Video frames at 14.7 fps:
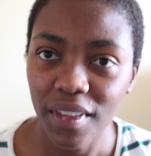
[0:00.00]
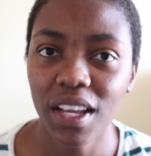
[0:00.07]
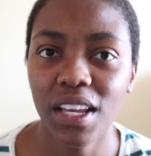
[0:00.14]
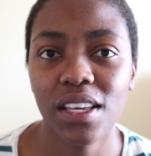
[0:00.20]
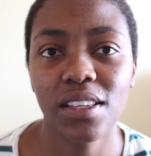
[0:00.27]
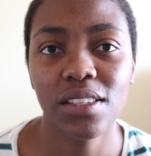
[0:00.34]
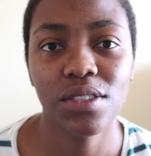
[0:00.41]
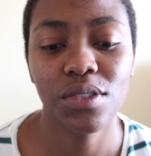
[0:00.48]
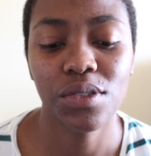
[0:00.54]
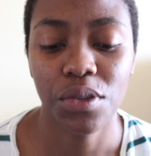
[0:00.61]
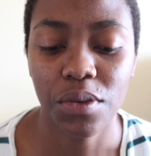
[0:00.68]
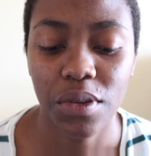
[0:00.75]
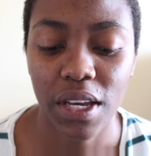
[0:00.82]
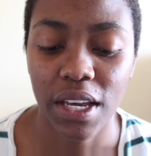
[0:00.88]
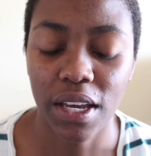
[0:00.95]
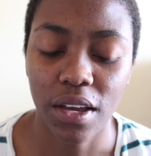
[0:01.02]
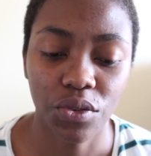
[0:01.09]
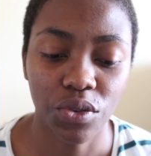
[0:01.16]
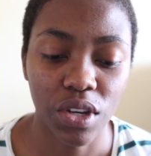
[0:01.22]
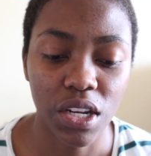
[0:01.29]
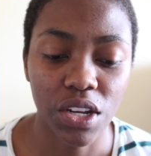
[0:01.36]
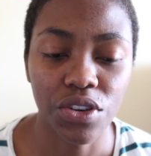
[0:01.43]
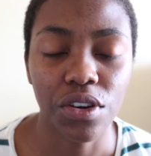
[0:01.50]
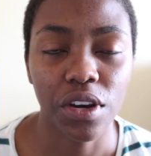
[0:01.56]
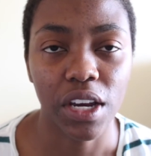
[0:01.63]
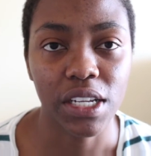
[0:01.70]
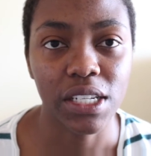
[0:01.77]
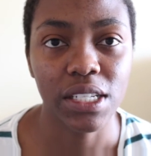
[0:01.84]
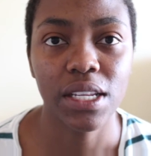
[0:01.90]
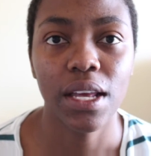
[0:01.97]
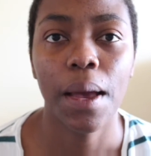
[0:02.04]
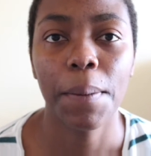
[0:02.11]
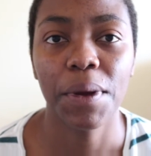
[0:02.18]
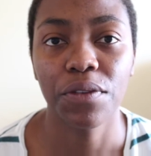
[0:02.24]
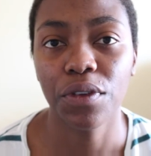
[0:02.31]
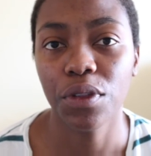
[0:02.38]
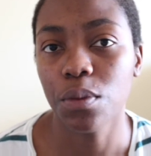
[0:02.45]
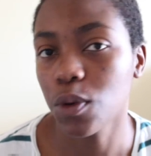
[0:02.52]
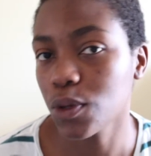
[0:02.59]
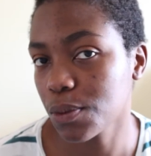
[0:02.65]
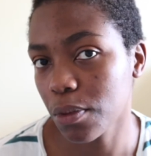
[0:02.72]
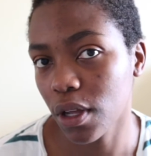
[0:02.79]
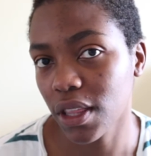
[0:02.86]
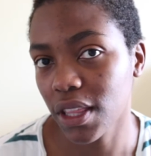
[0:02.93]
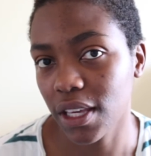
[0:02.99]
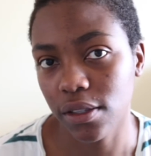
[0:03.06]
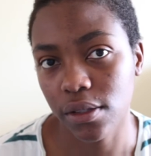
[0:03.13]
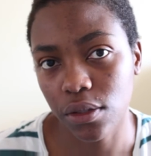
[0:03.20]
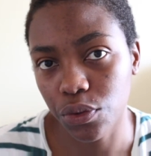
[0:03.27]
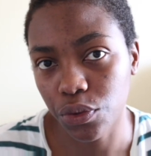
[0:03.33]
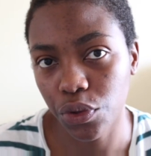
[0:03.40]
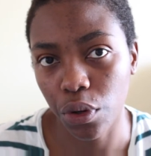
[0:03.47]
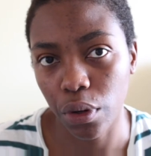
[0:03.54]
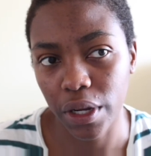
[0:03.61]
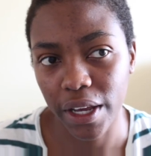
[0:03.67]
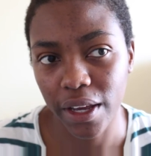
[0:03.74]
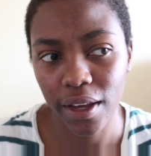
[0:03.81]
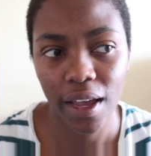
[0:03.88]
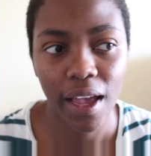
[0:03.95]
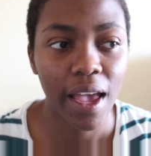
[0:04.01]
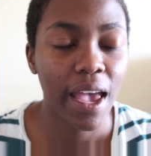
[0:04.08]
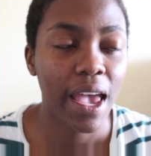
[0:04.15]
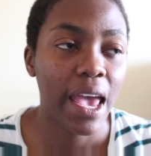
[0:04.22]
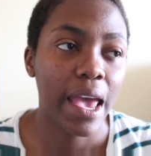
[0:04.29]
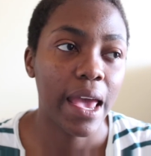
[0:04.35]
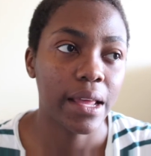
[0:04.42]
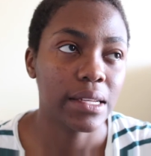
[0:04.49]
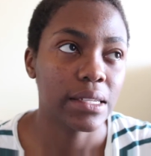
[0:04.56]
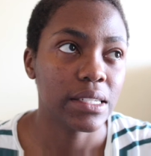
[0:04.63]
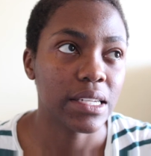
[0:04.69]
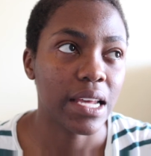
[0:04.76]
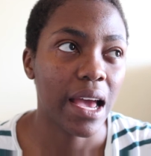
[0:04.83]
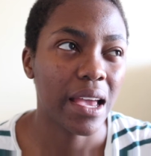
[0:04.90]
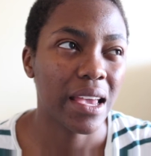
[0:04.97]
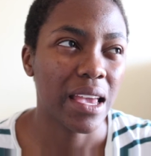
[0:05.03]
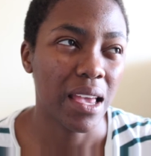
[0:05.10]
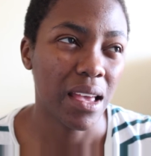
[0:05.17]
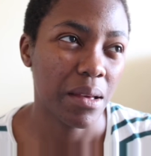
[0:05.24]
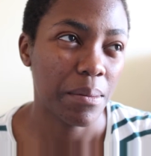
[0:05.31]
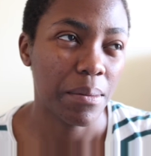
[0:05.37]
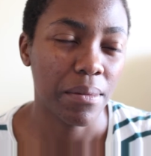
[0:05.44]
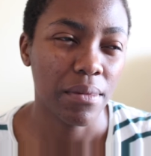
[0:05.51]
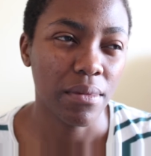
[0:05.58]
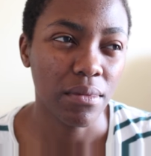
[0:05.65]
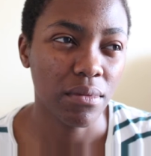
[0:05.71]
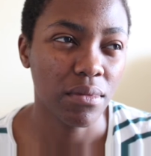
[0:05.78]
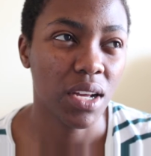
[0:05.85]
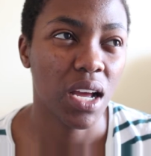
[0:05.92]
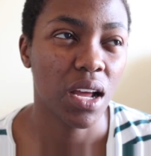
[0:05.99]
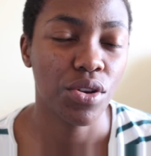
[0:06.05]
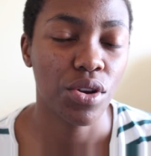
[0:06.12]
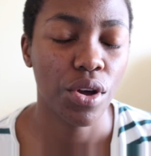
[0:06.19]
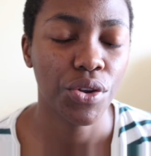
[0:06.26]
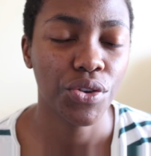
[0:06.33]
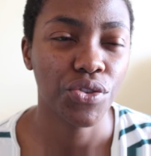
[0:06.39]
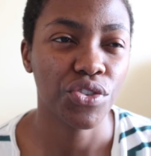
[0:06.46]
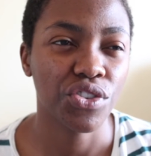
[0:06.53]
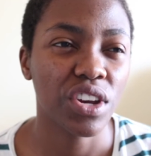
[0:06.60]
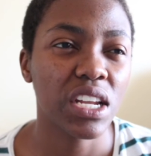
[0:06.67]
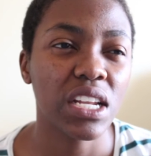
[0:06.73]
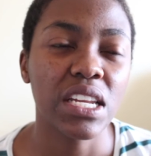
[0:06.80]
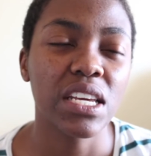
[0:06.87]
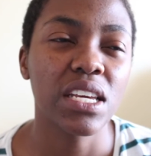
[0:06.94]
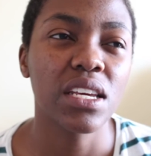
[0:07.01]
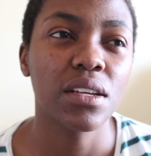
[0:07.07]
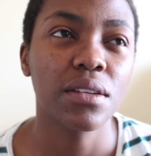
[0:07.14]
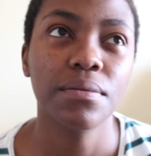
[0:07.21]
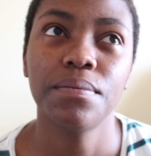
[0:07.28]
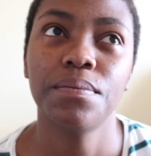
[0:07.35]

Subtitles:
he is doing really great. But for the most part they are still crawling, and I am not really